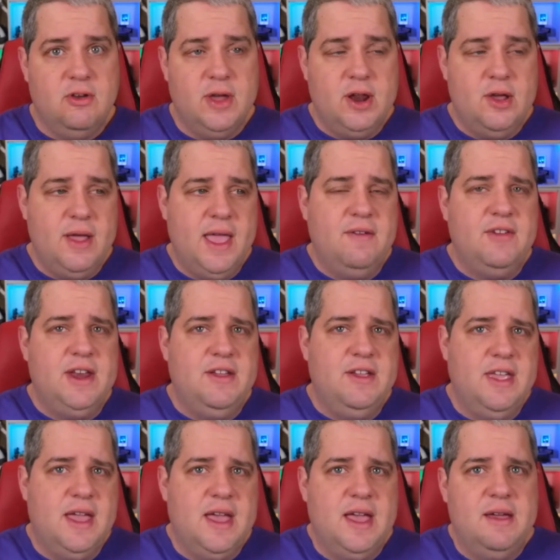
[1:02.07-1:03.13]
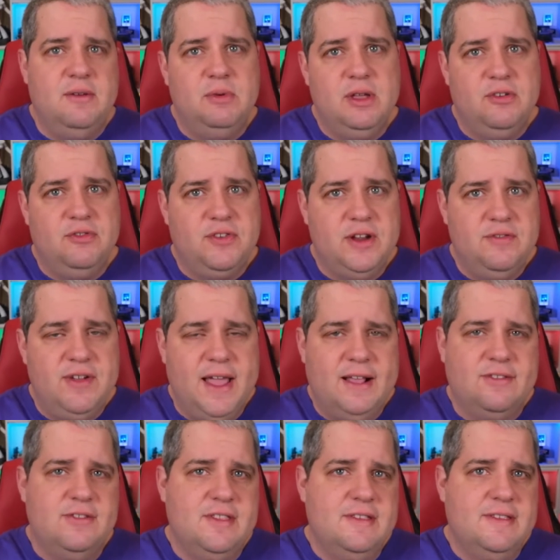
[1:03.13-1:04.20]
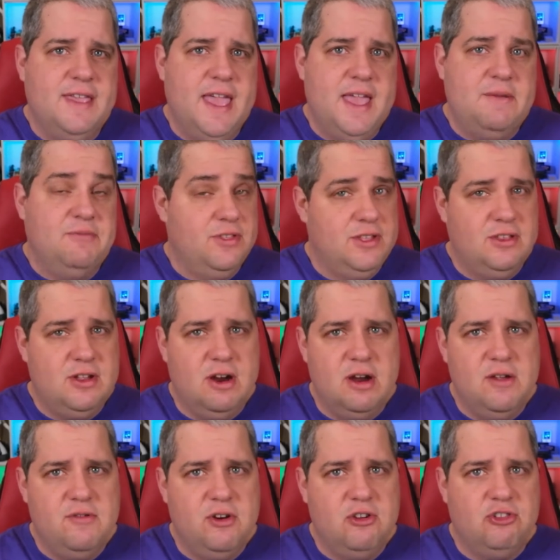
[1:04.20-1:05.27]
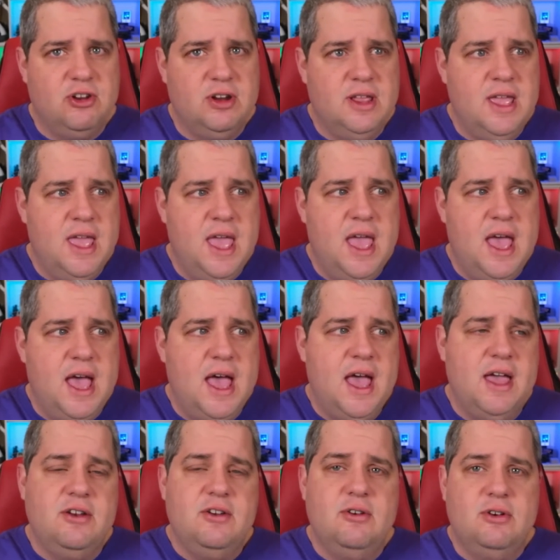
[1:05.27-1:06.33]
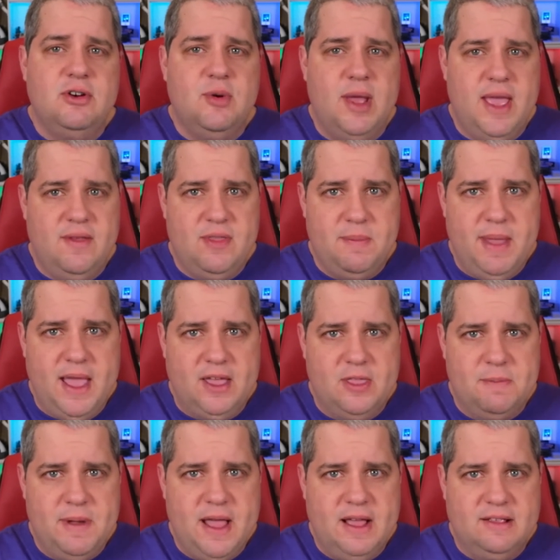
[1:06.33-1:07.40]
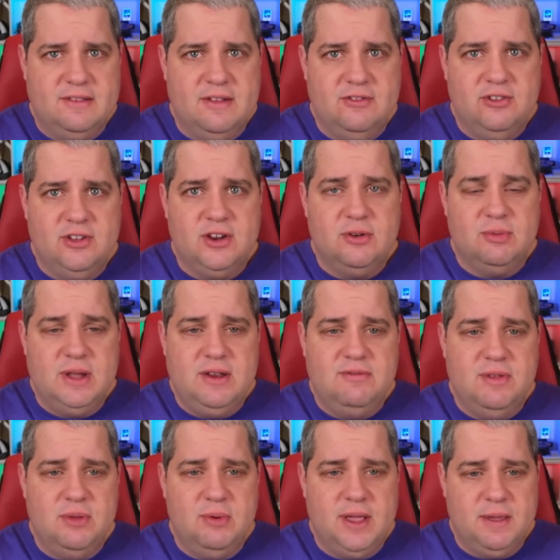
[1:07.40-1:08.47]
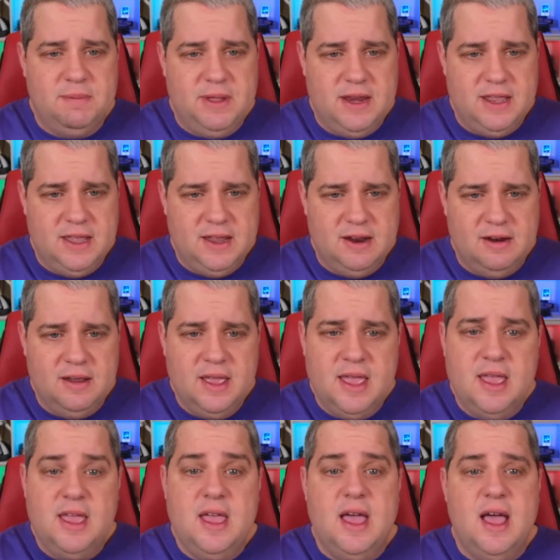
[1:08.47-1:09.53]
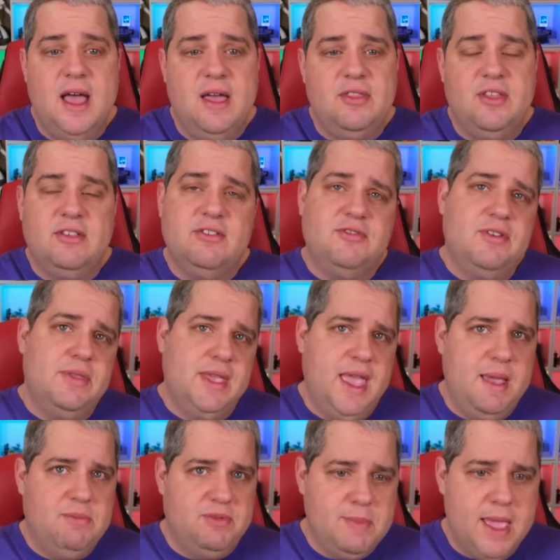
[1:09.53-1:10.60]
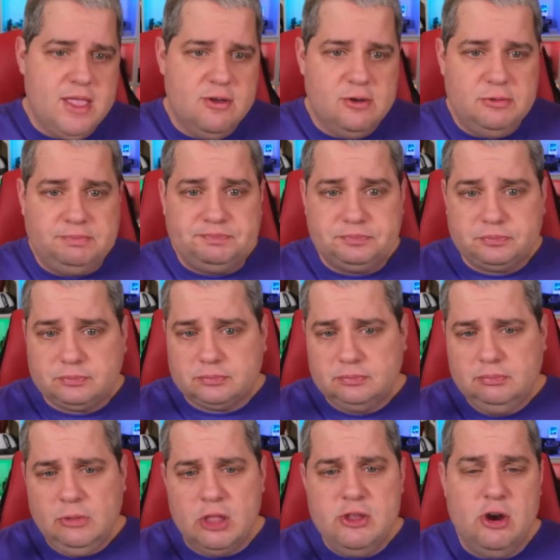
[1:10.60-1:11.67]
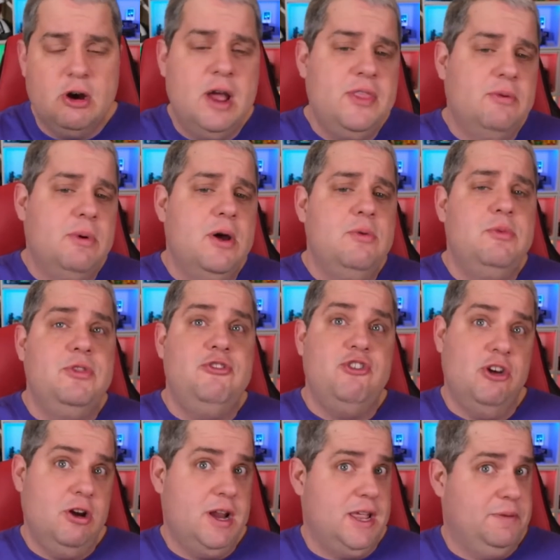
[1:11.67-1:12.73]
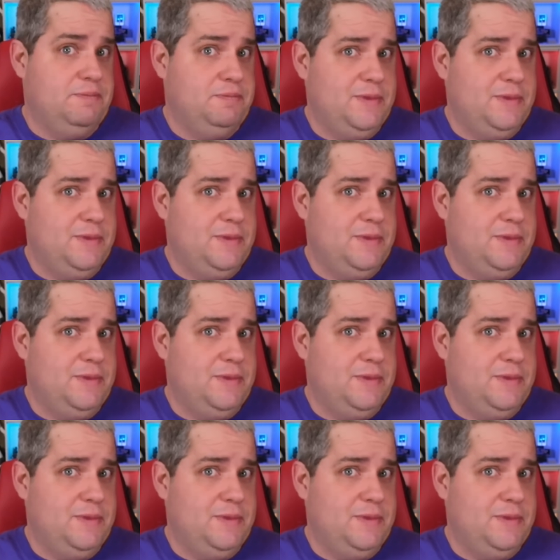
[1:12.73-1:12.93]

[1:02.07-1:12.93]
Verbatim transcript: So I don't have any real fun facts for this game for the Atari version, nor do I have the back of the box. So I'm just going to read from the Wikipedia here. This is from the game's manual. You're on the road with Journey.